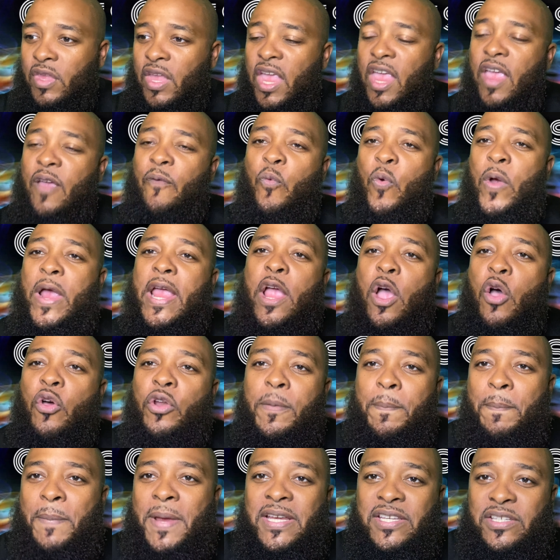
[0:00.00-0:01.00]
If we on
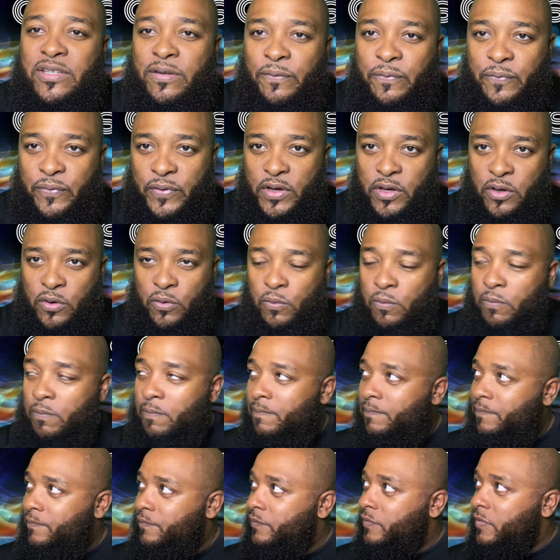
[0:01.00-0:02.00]
the mission field,
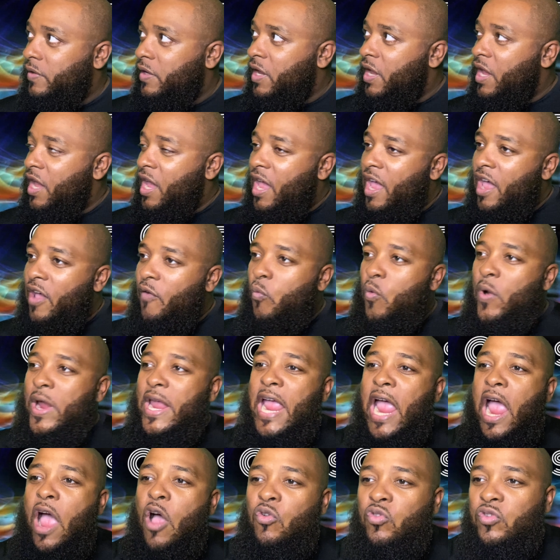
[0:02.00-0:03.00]
if we
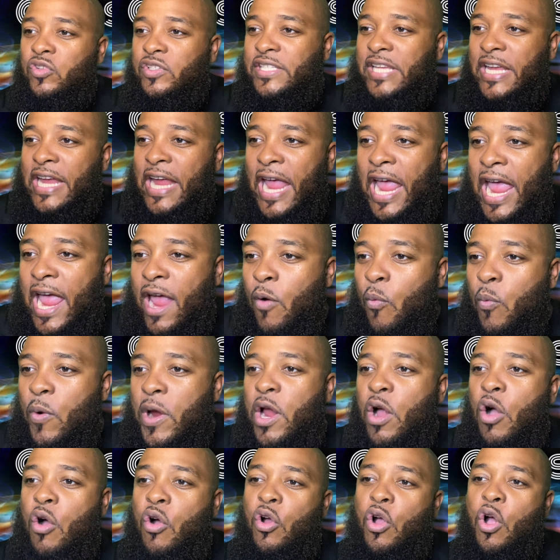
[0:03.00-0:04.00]
out saying, hey, we're
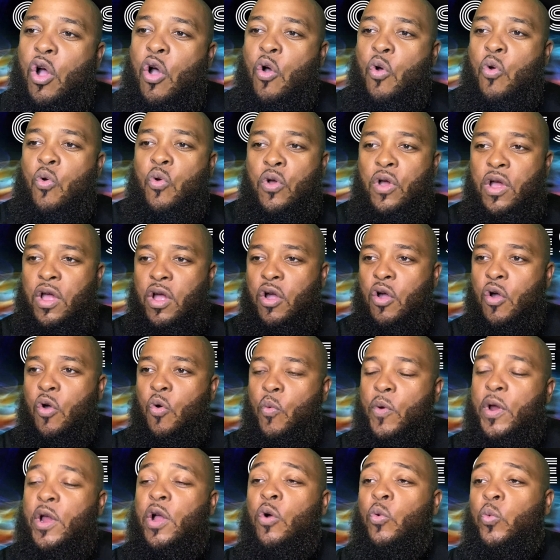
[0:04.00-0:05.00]
gonna go,
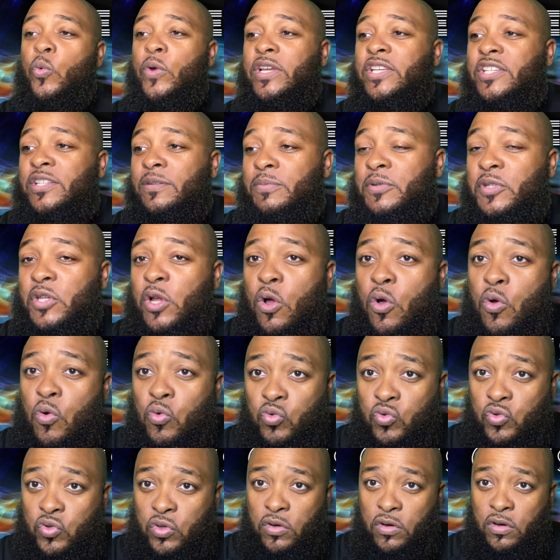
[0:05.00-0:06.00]
we're gonna reach some
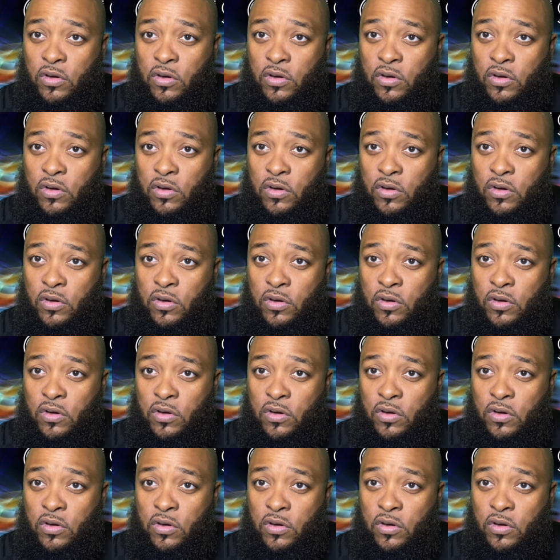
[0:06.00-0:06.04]
souls.